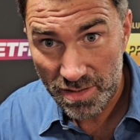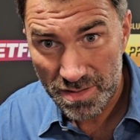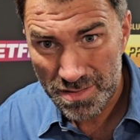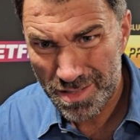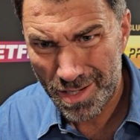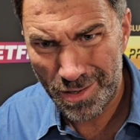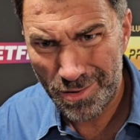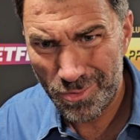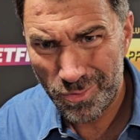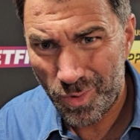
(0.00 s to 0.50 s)

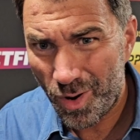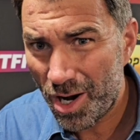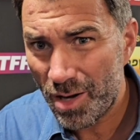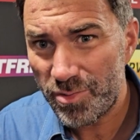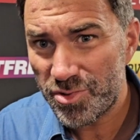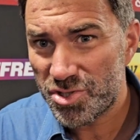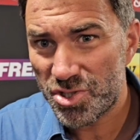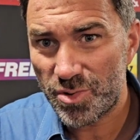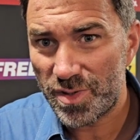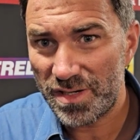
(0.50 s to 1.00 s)
So why
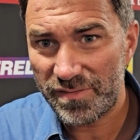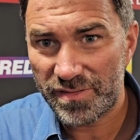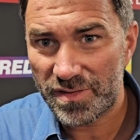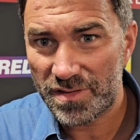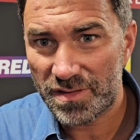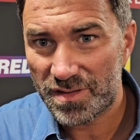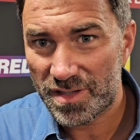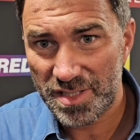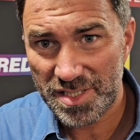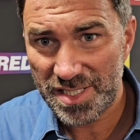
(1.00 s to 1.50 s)
would you
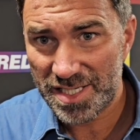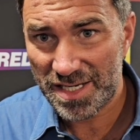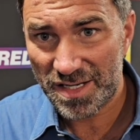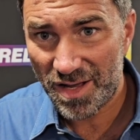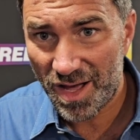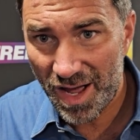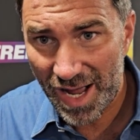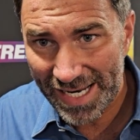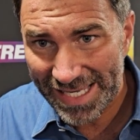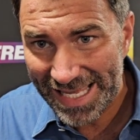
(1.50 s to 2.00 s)
even consider,
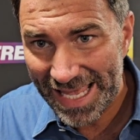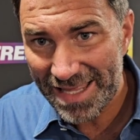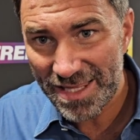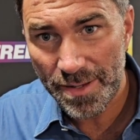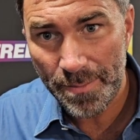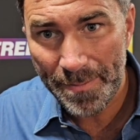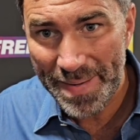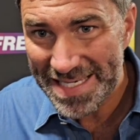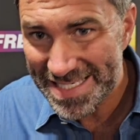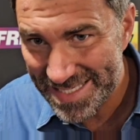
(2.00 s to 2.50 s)
like, I get
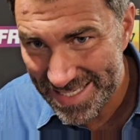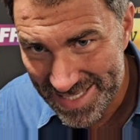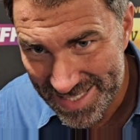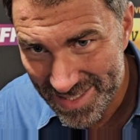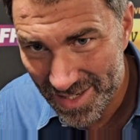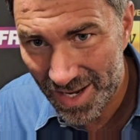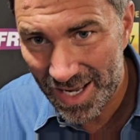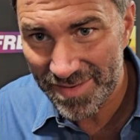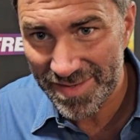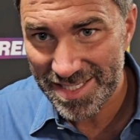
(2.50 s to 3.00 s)
the business,
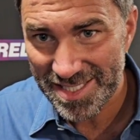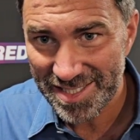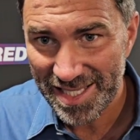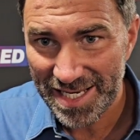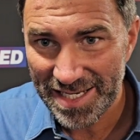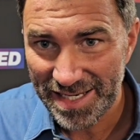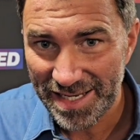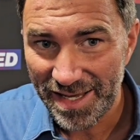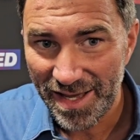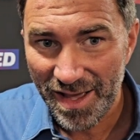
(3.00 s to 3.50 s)
I
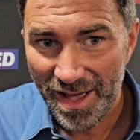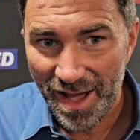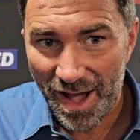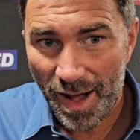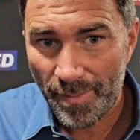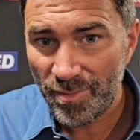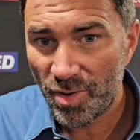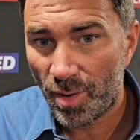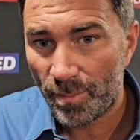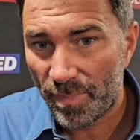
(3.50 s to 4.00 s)
understand it.
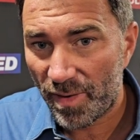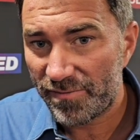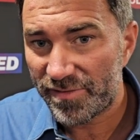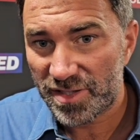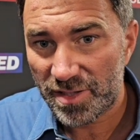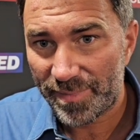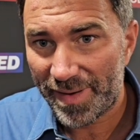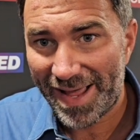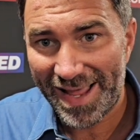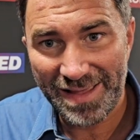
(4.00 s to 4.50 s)
I'm not
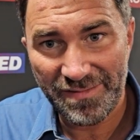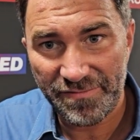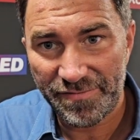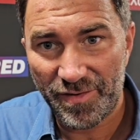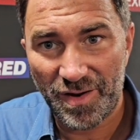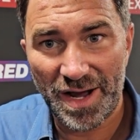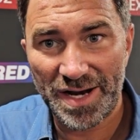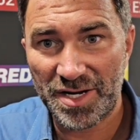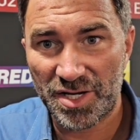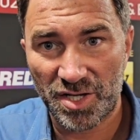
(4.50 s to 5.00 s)
bothered about him
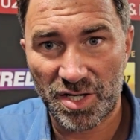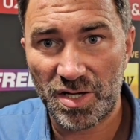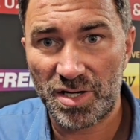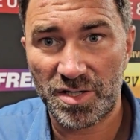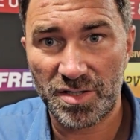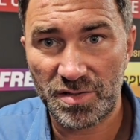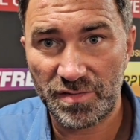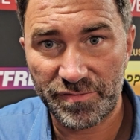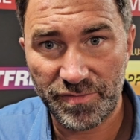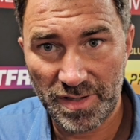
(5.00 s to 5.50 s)
fighting
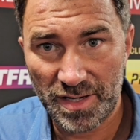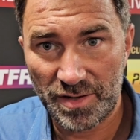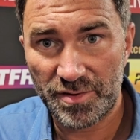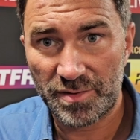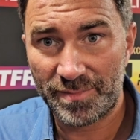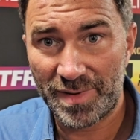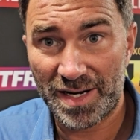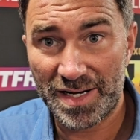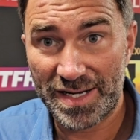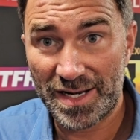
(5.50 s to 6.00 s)
Ngannou for a load
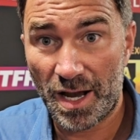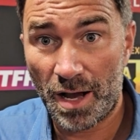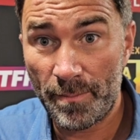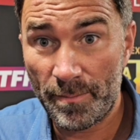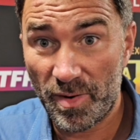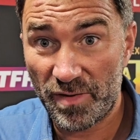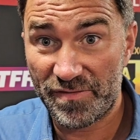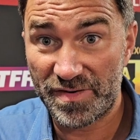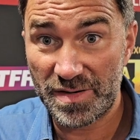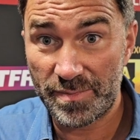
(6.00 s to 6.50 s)
of money. I'm
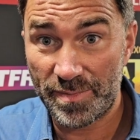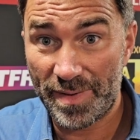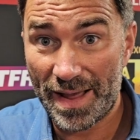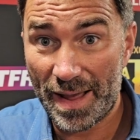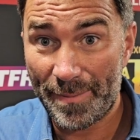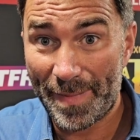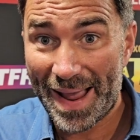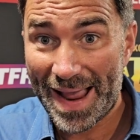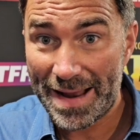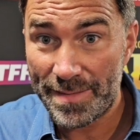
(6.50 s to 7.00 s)
bothered
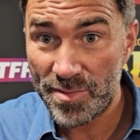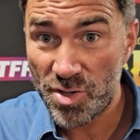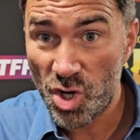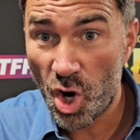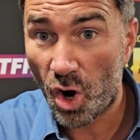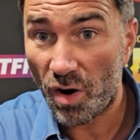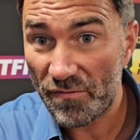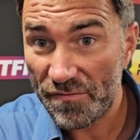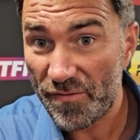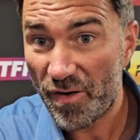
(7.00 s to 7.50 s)
about him
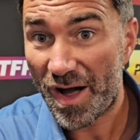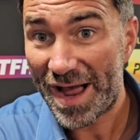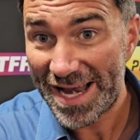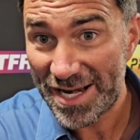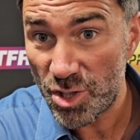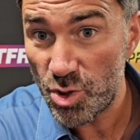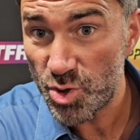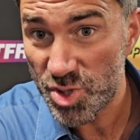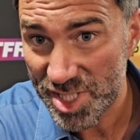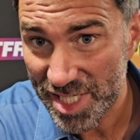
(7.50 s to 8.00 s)
not
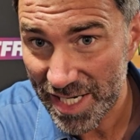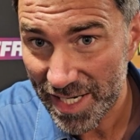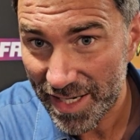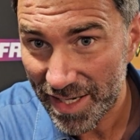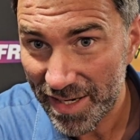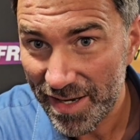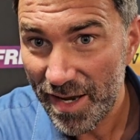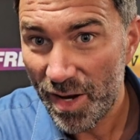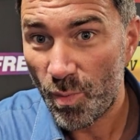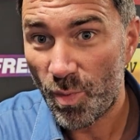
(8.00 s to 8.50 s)
fighting
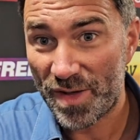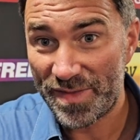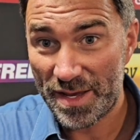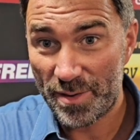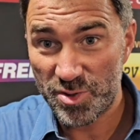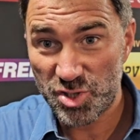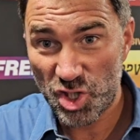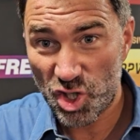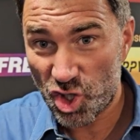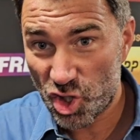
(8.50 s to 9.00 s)
Usyk when there
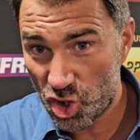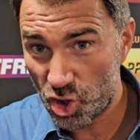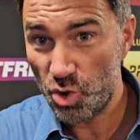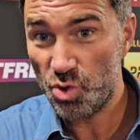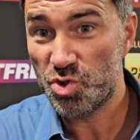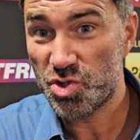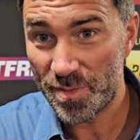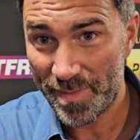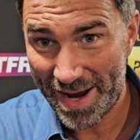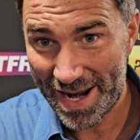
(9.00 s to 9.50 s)
was a
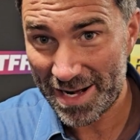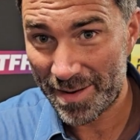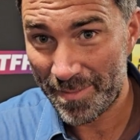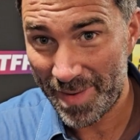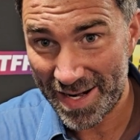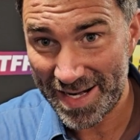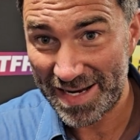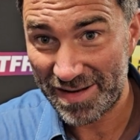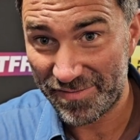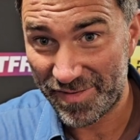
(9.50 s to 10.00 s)
huge amount of
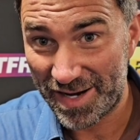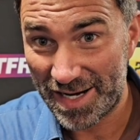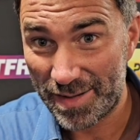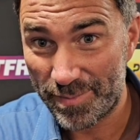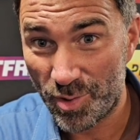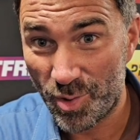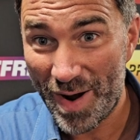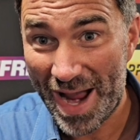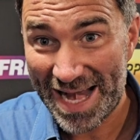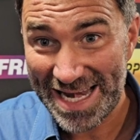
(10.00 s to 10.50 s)
money
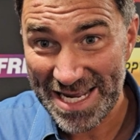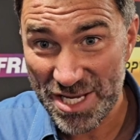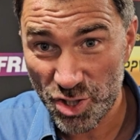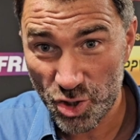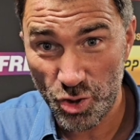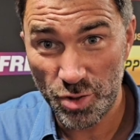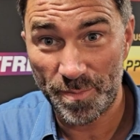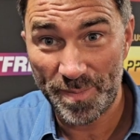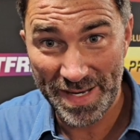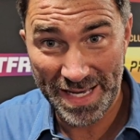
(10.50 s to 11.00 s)
available and he
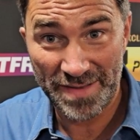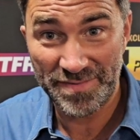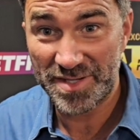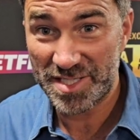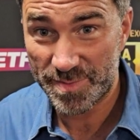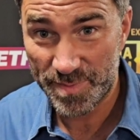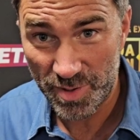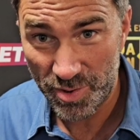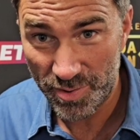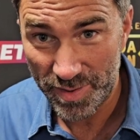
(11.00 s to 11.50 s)
could be
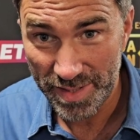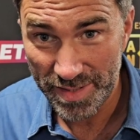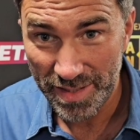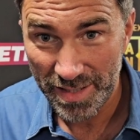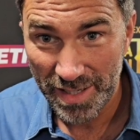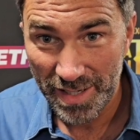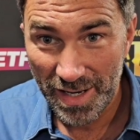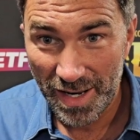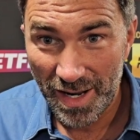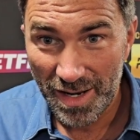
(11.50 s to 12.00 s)
undisputed.
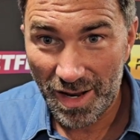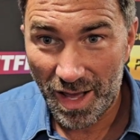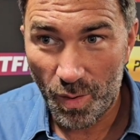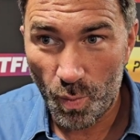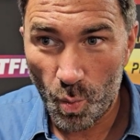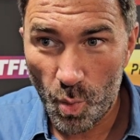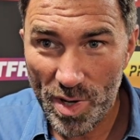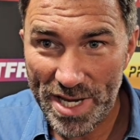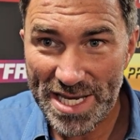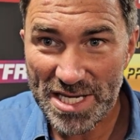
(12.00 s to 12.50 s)

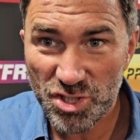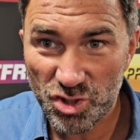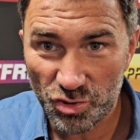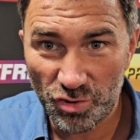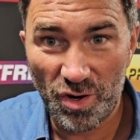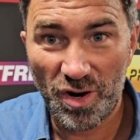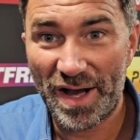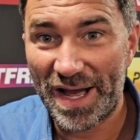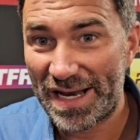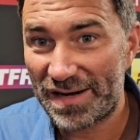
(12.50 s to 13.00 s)
Like, we
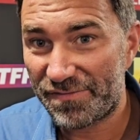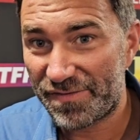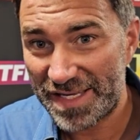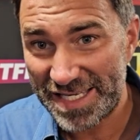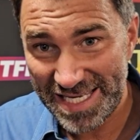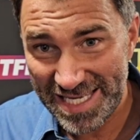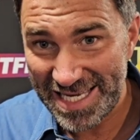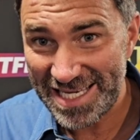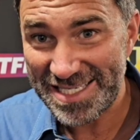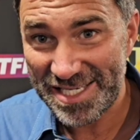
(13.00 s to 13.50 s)
tried for
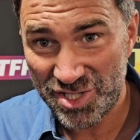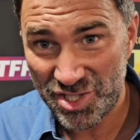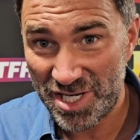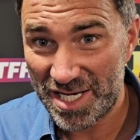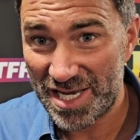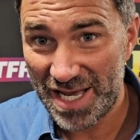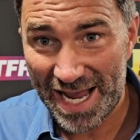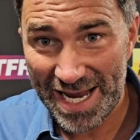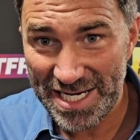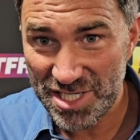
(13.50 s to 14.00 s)
years and
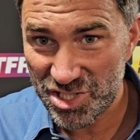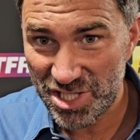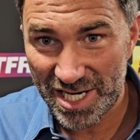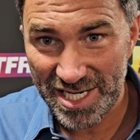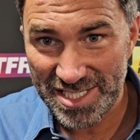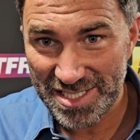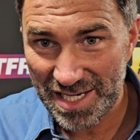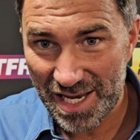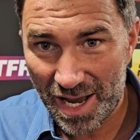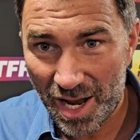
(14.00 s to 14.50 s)
years.
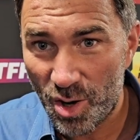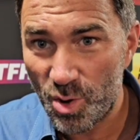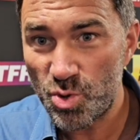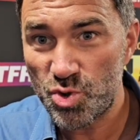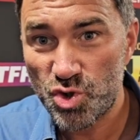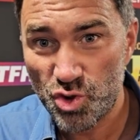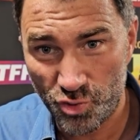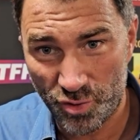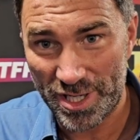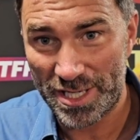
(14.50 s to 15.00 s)
AJ's whole
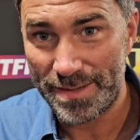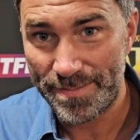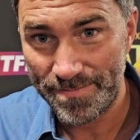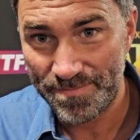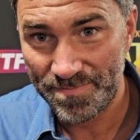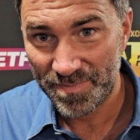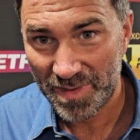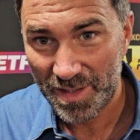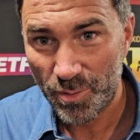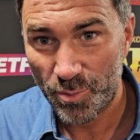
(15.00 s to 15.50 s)
dream
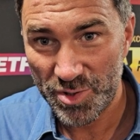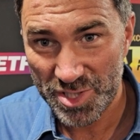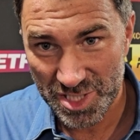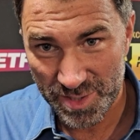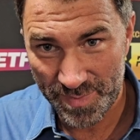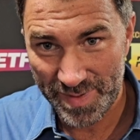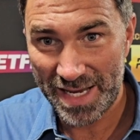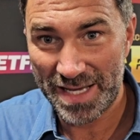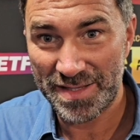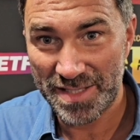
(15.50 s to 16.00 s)
was
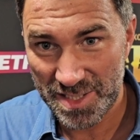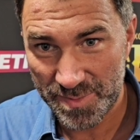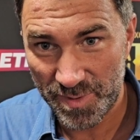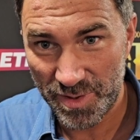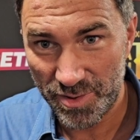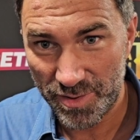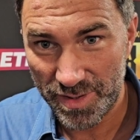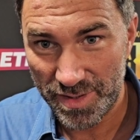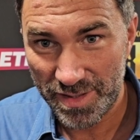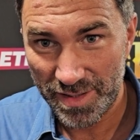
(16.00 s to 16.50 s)
to be
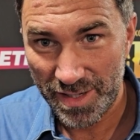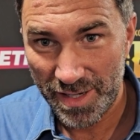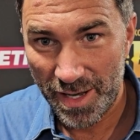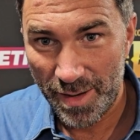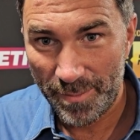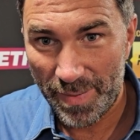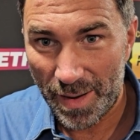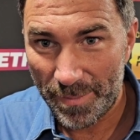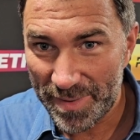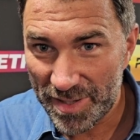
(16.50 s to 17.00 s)
undisputed.
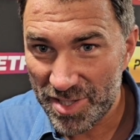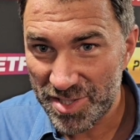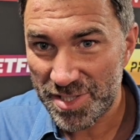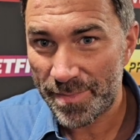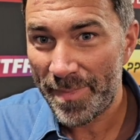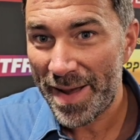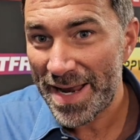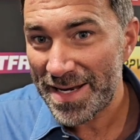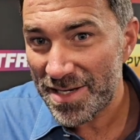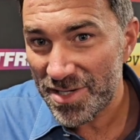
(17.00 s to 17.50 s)
But because of
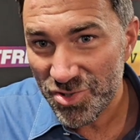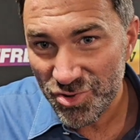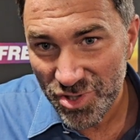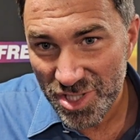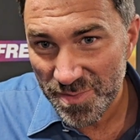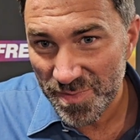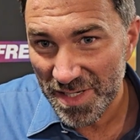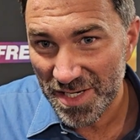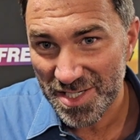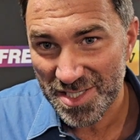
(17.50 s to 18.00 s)

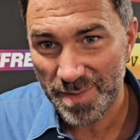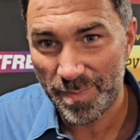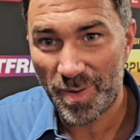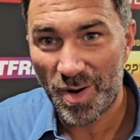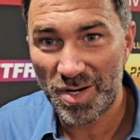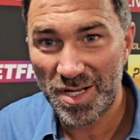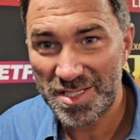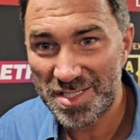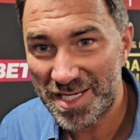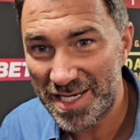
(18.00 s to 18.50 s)
mandatories, because of
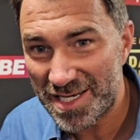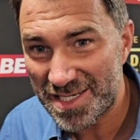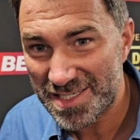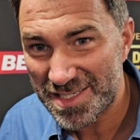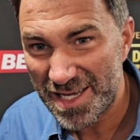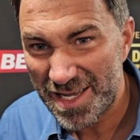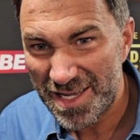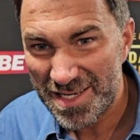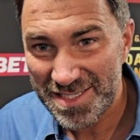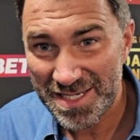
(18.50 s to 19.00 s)

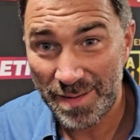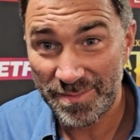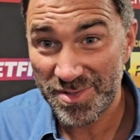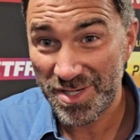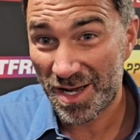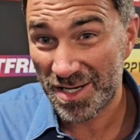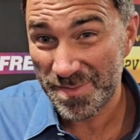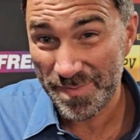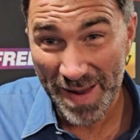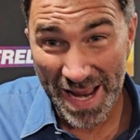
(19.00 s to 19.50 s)
politics,
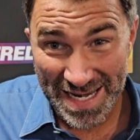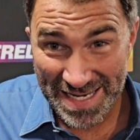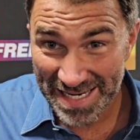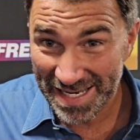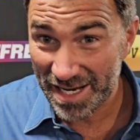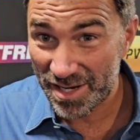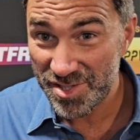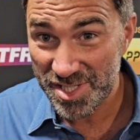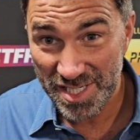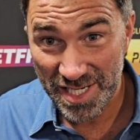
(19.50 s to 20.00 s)
sometimes bad
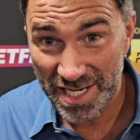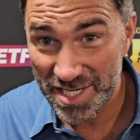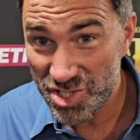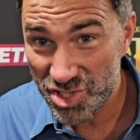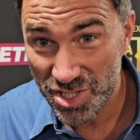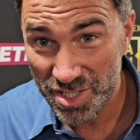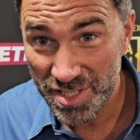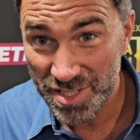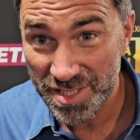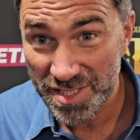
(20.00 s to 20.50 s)

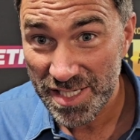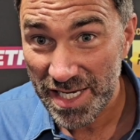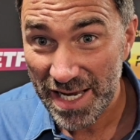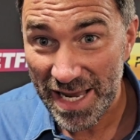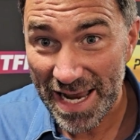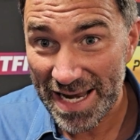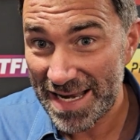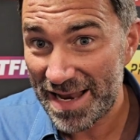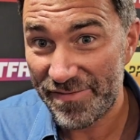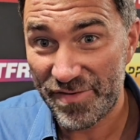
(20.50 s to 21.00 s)
negotiations,
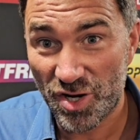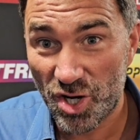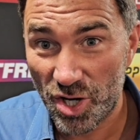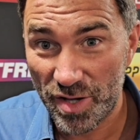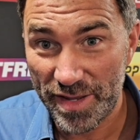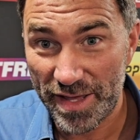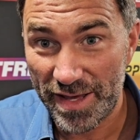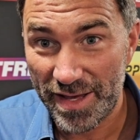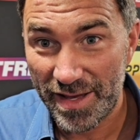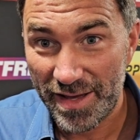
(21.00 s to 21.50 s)
he never
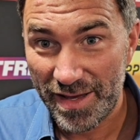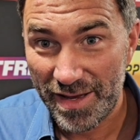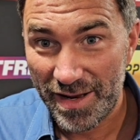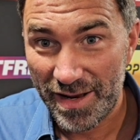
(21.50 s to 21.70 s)
got there.